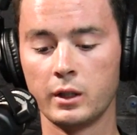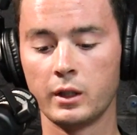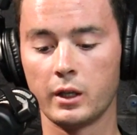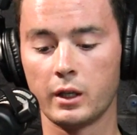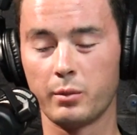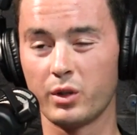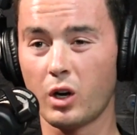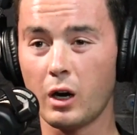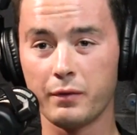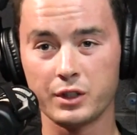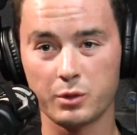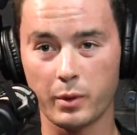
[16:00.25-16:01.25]
But
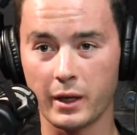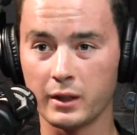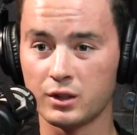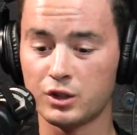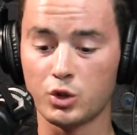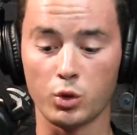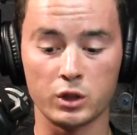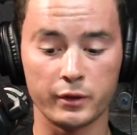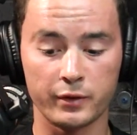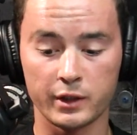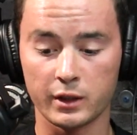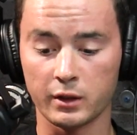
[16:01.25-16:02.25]
office space, storage
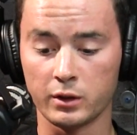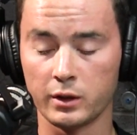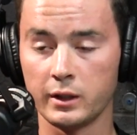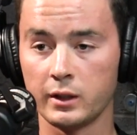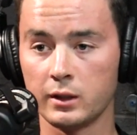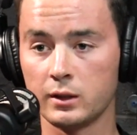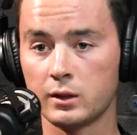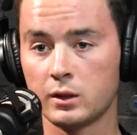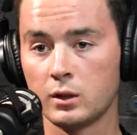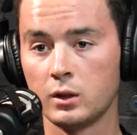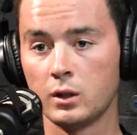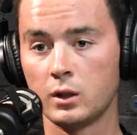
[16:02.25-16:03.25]
facilities,
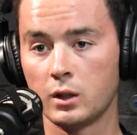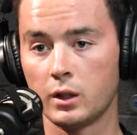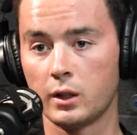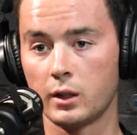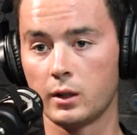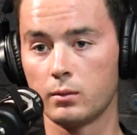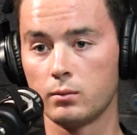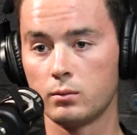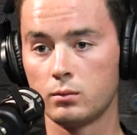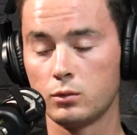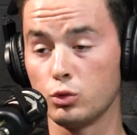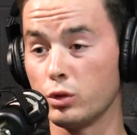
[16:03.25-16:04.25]

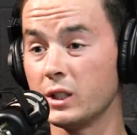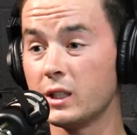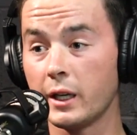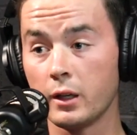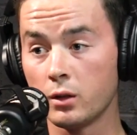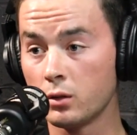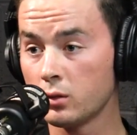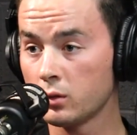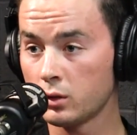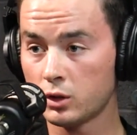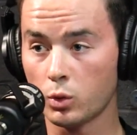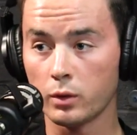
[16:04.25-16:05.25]
retail,
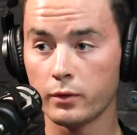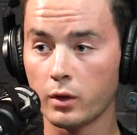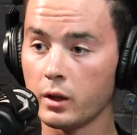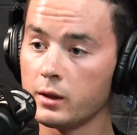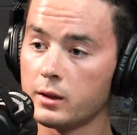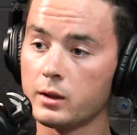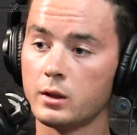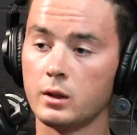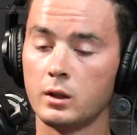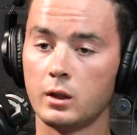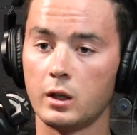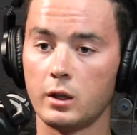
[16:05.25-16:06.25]

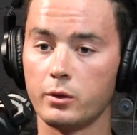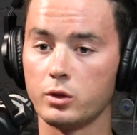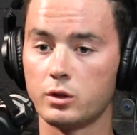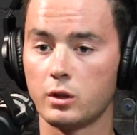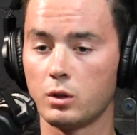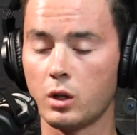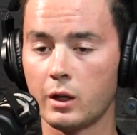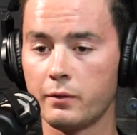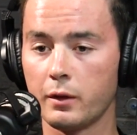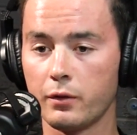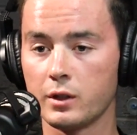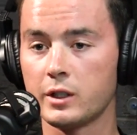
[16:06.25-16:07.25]
storefront. There's a lot of
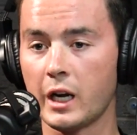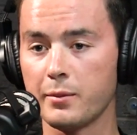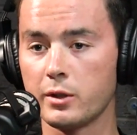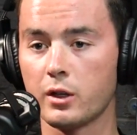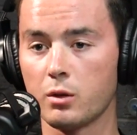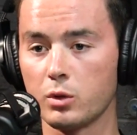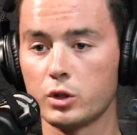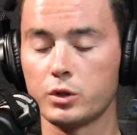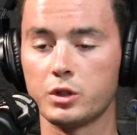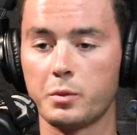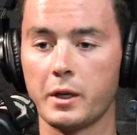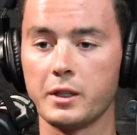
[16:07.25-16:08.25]
different types of commercial
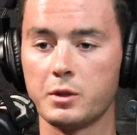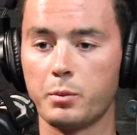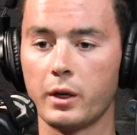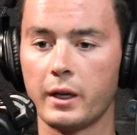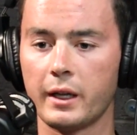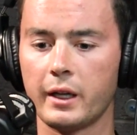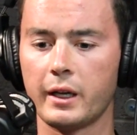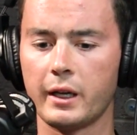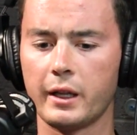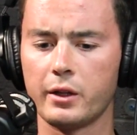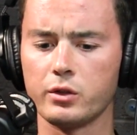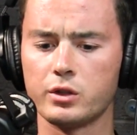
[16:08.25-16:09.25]
space, but
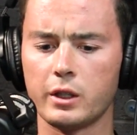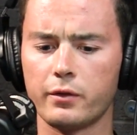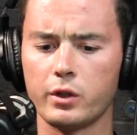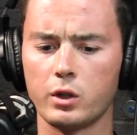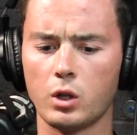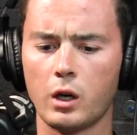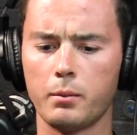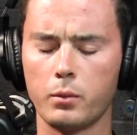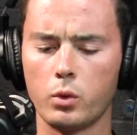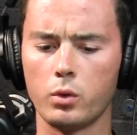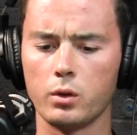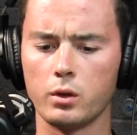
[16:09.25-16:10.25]
there's definitely a lot
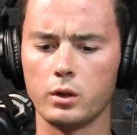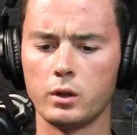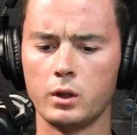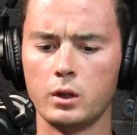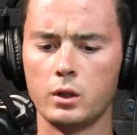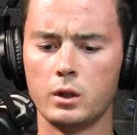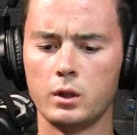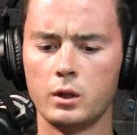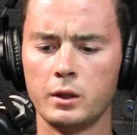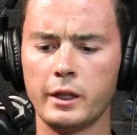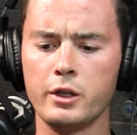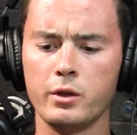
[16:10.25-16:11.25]
more
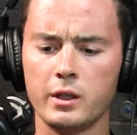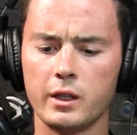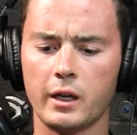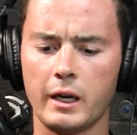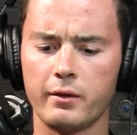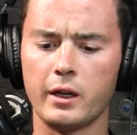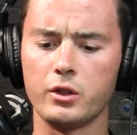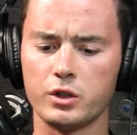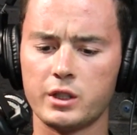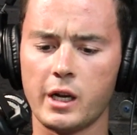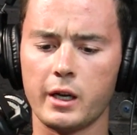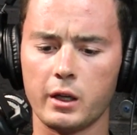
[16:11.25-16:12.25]
that you need to have an
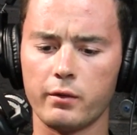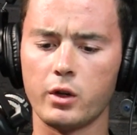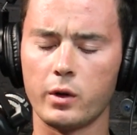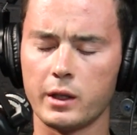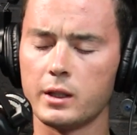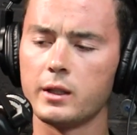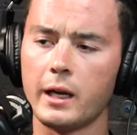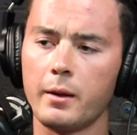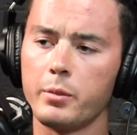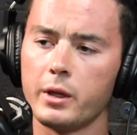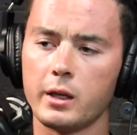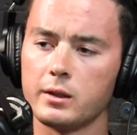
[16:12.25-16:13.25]
understanding of going into
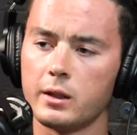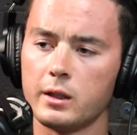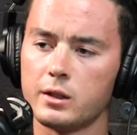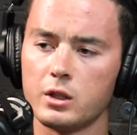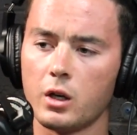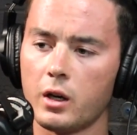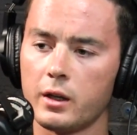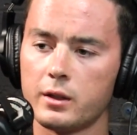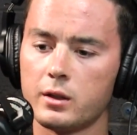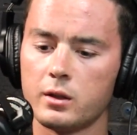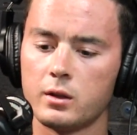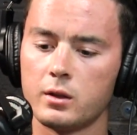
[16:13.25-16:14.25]
that, because it's not